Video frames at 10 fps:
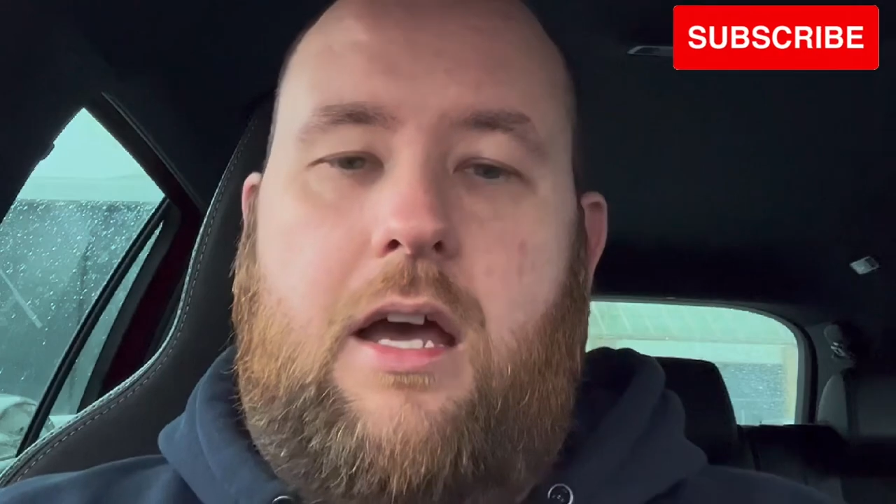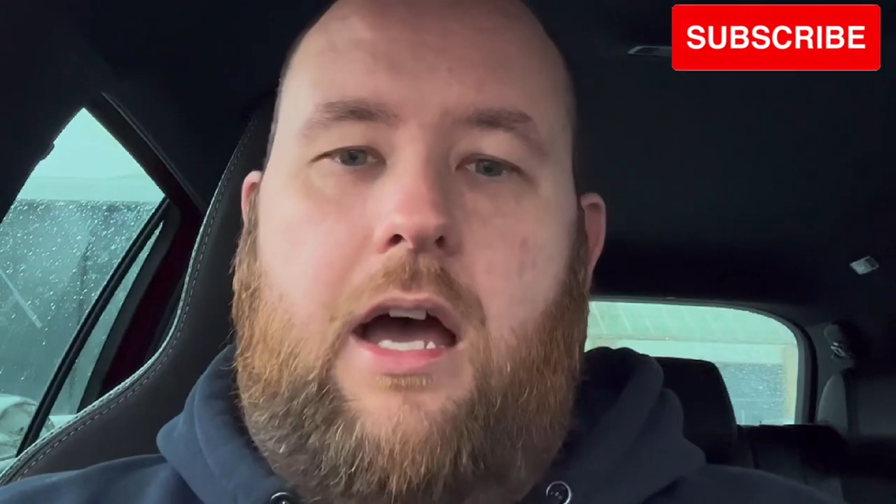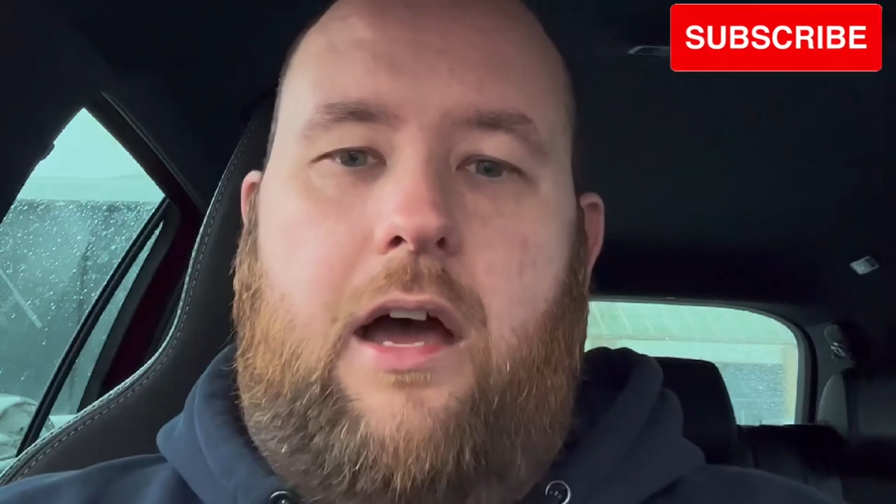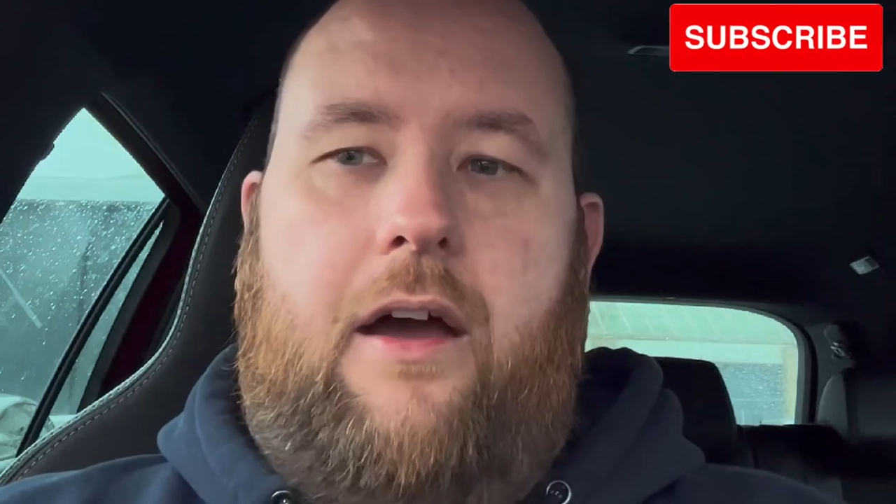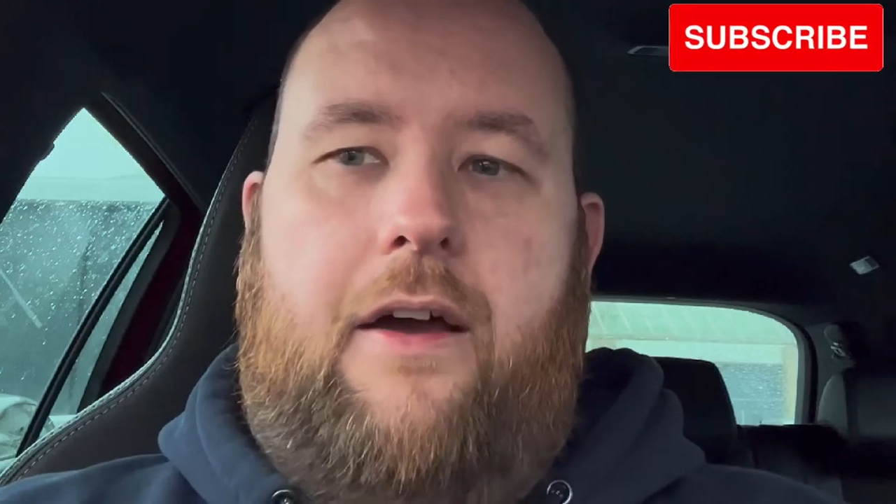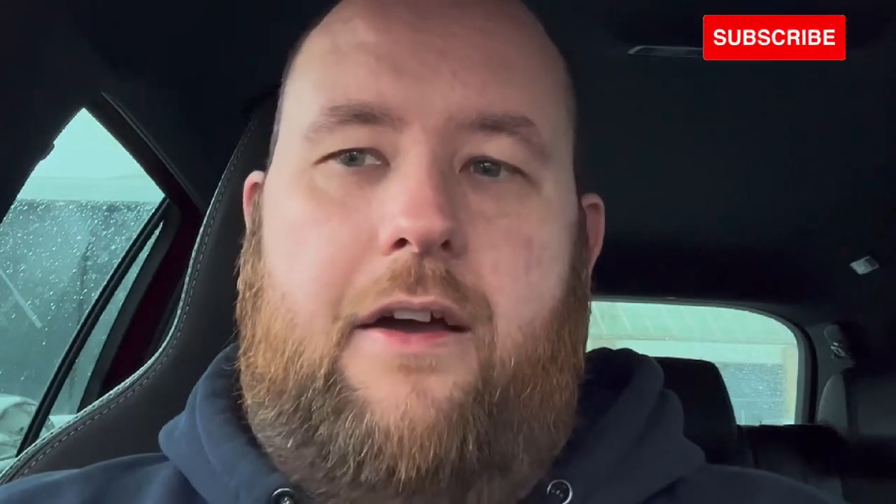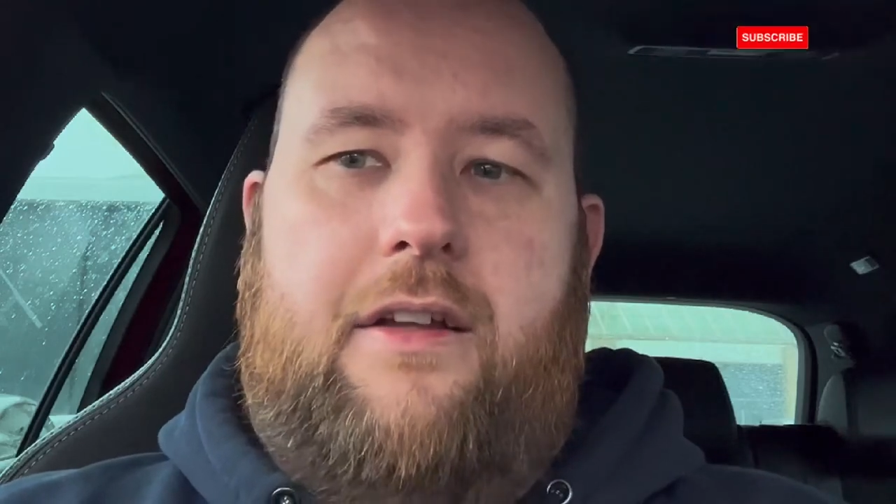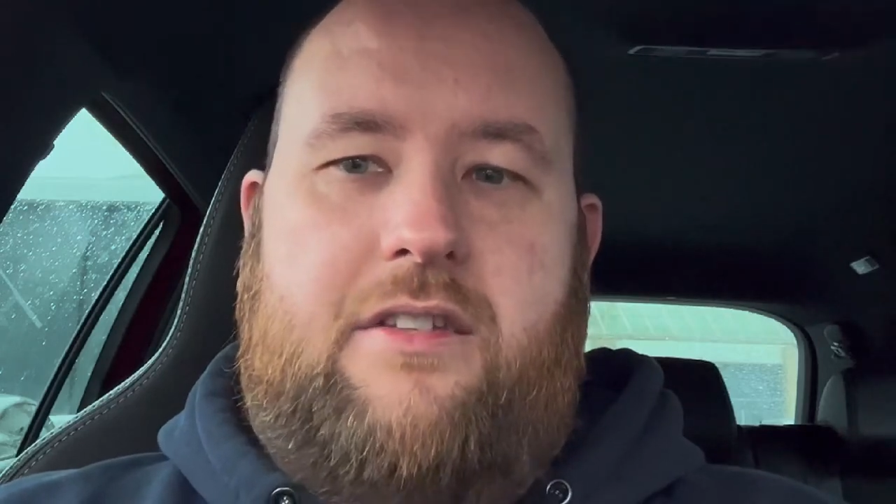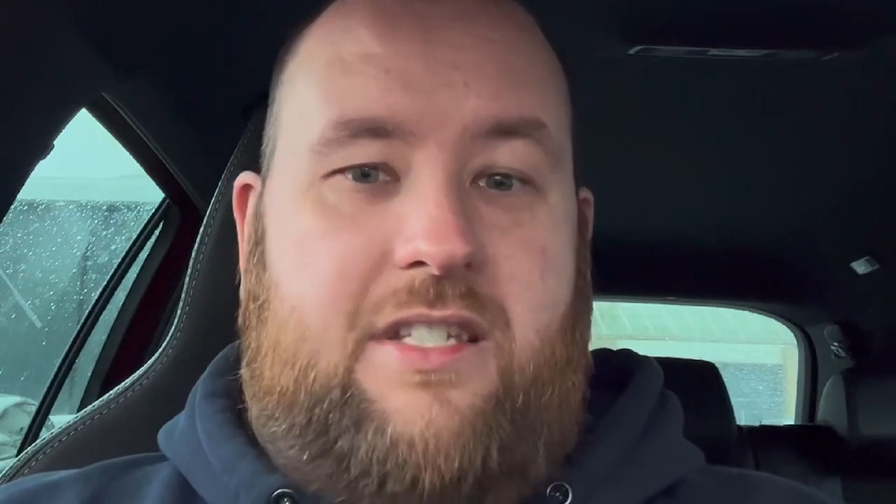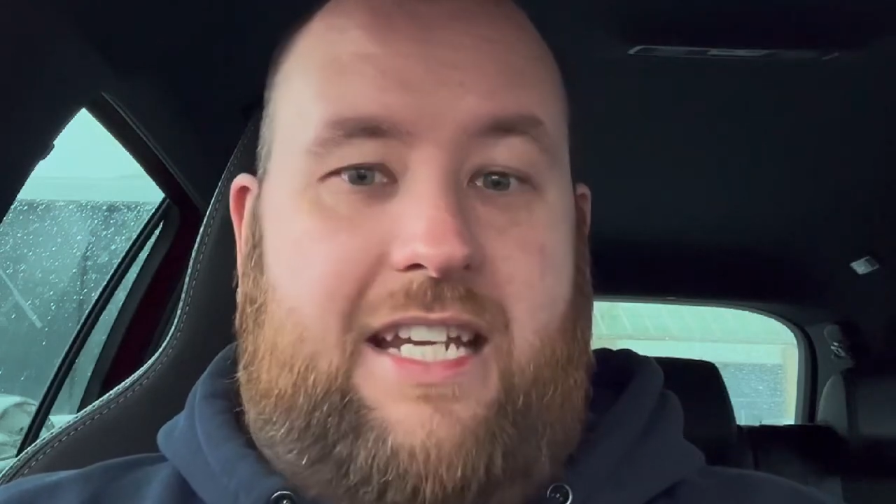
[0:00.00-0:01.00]
to
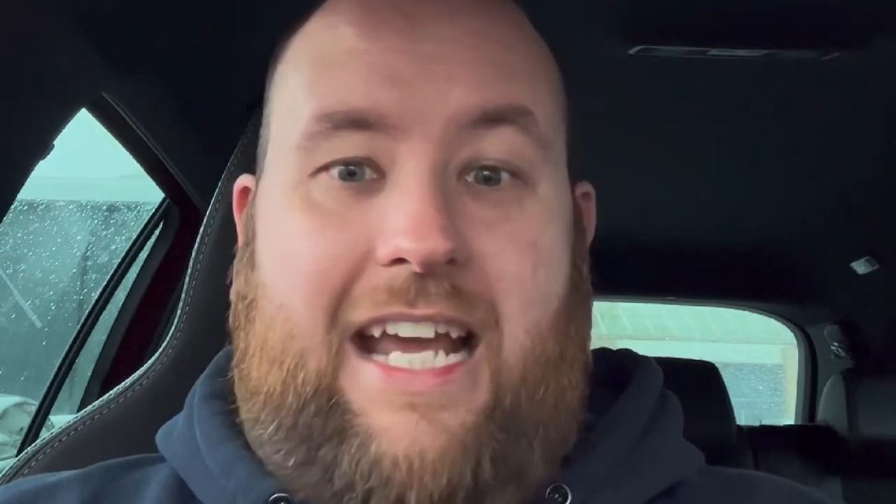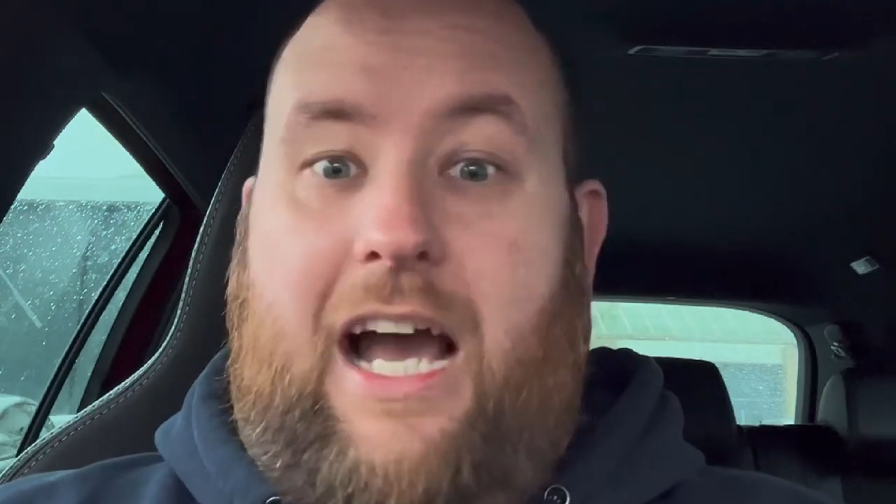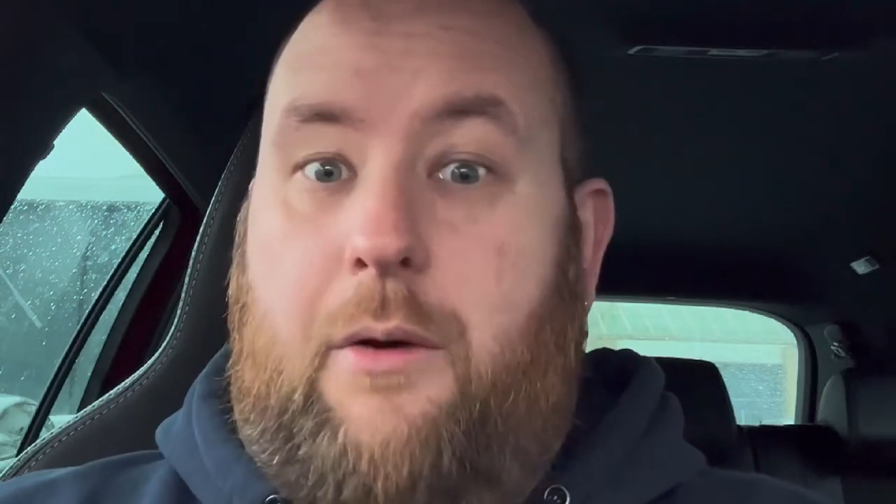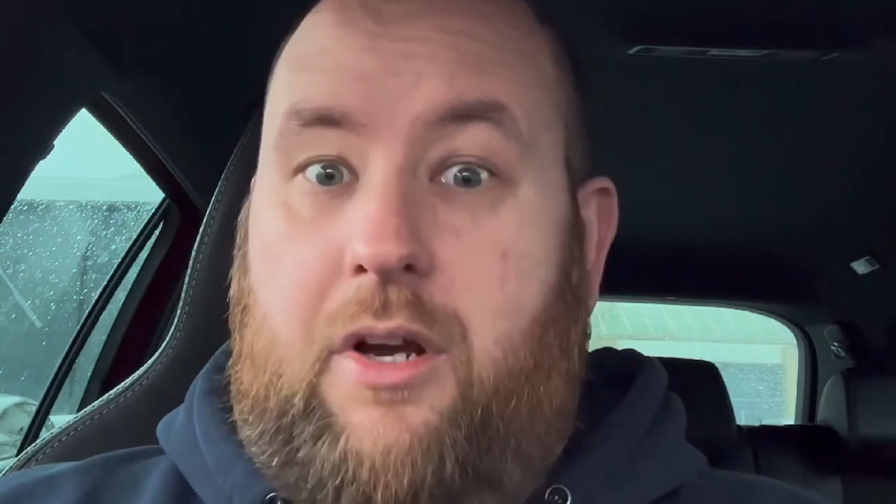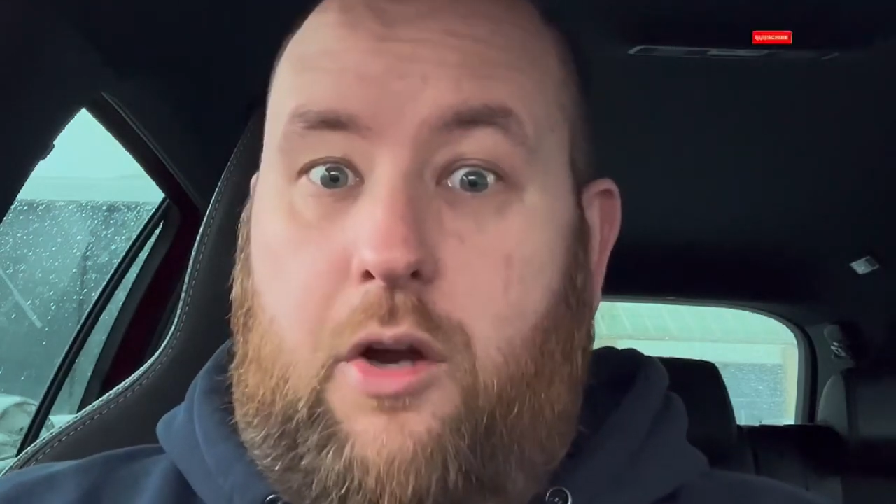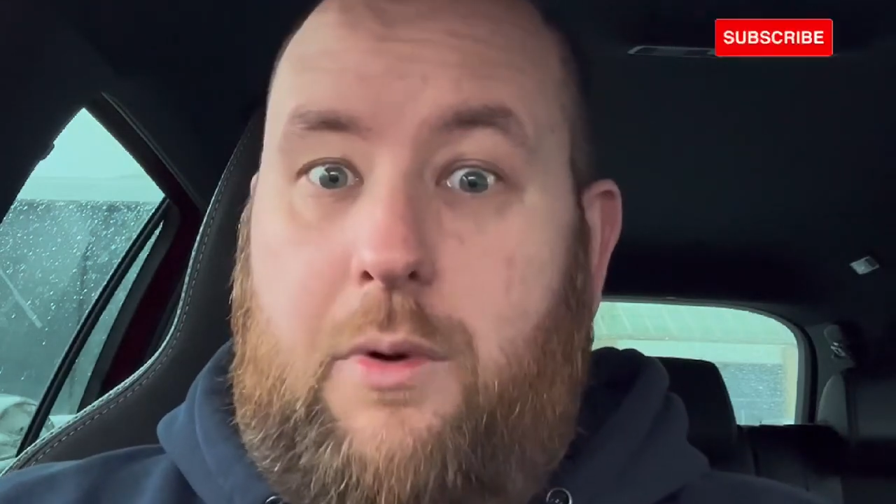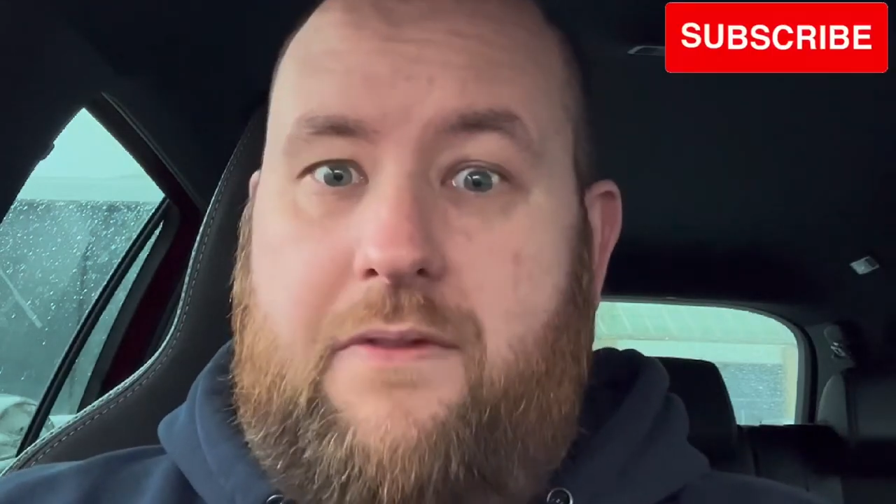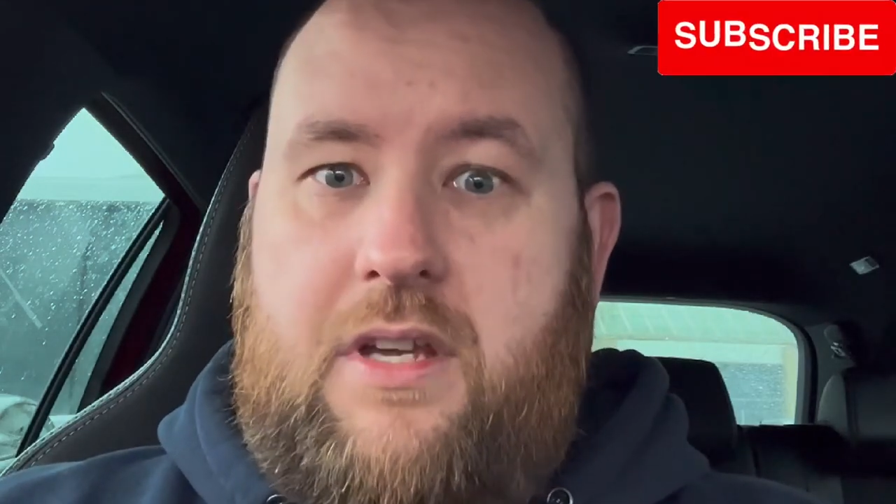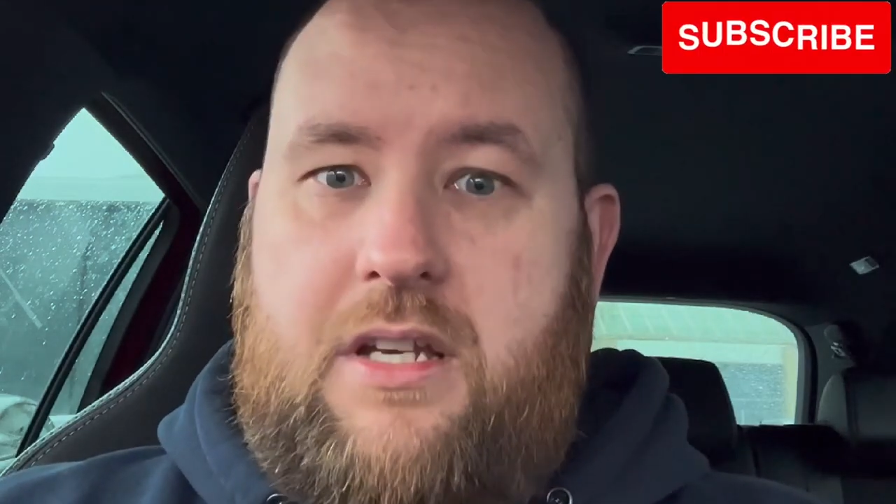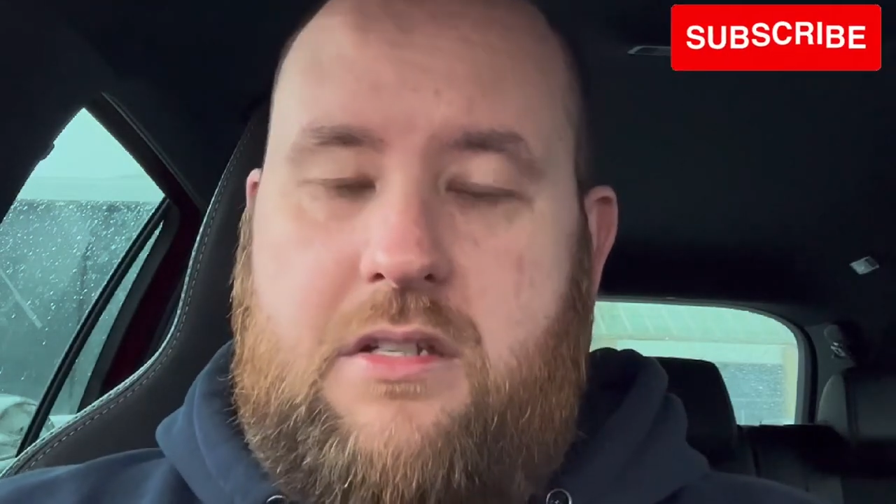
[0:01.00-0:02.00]
see how I go with
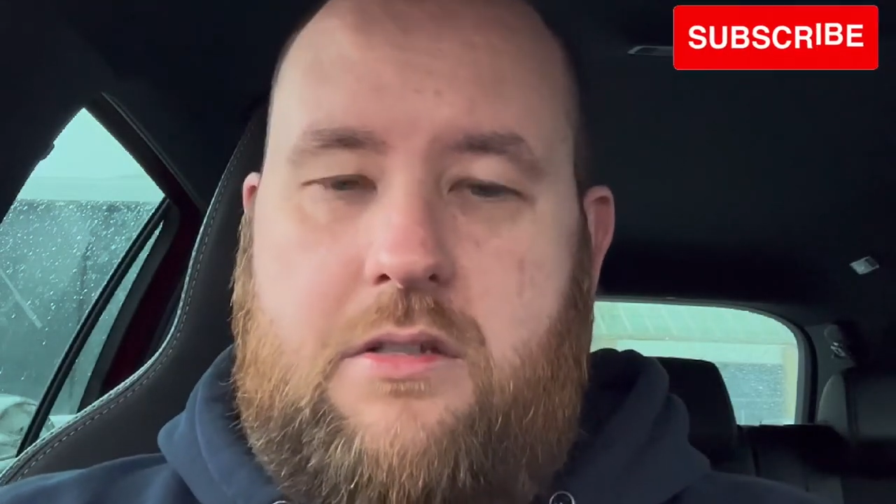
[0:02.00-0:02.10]
this.